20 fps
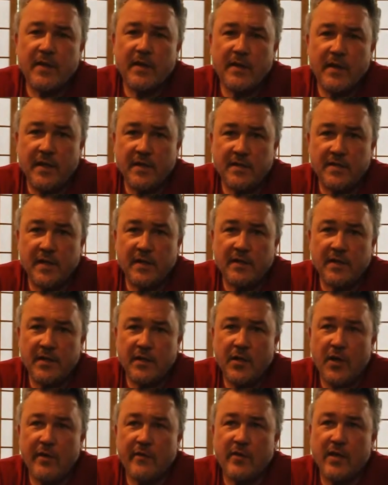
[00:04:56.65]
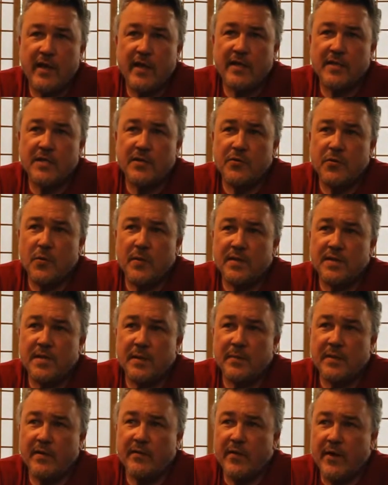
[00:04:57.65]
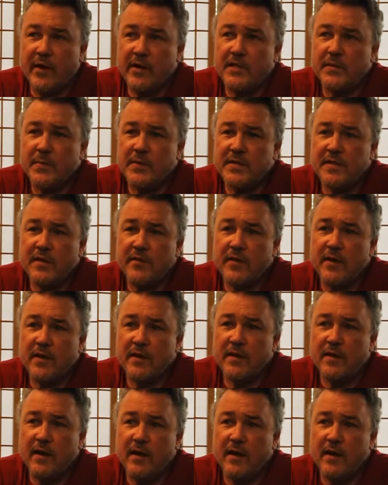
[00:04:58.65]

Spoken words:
and then suddenly you have clients who want something very specific,